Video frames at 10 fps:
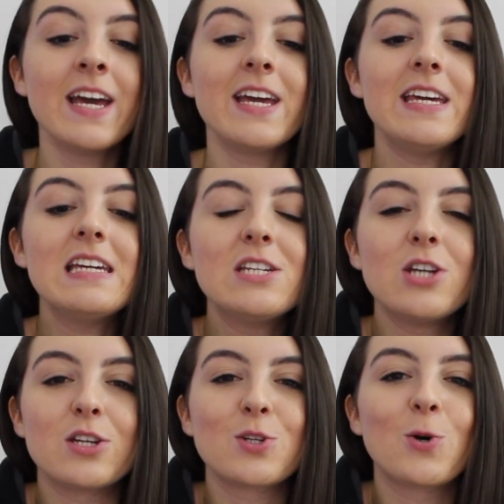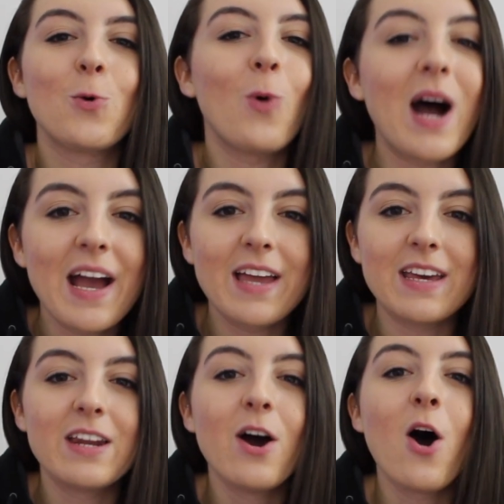He just
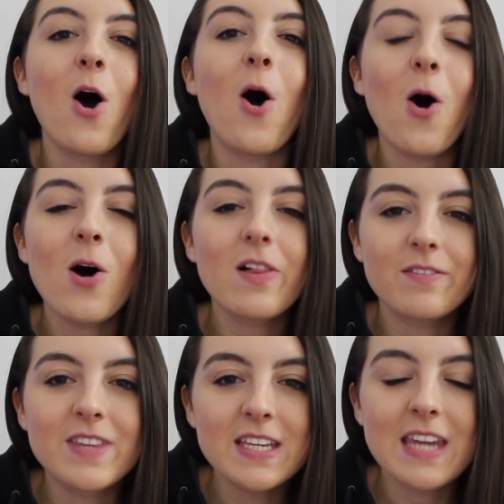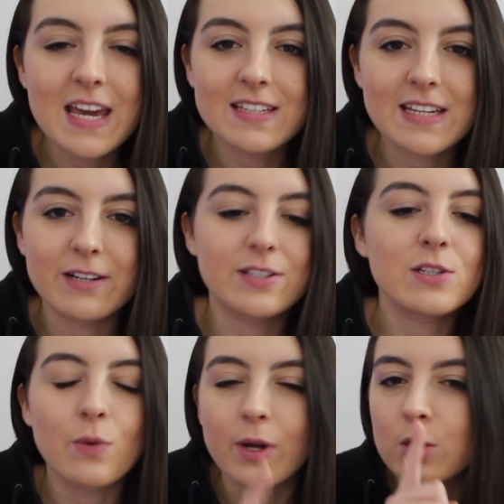quieted all of the naysayers.
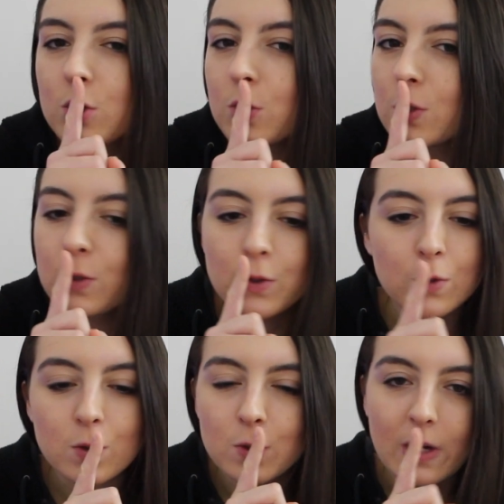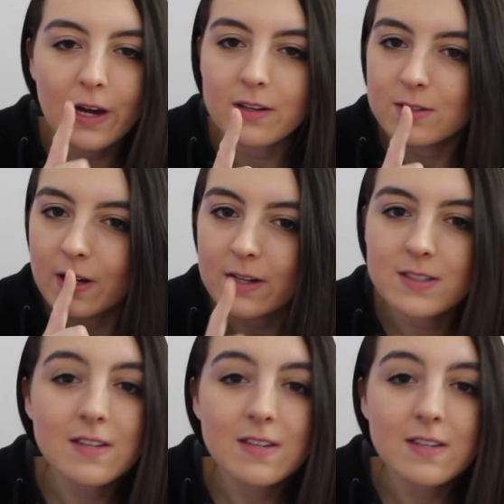He's going, shh, shh, you guys.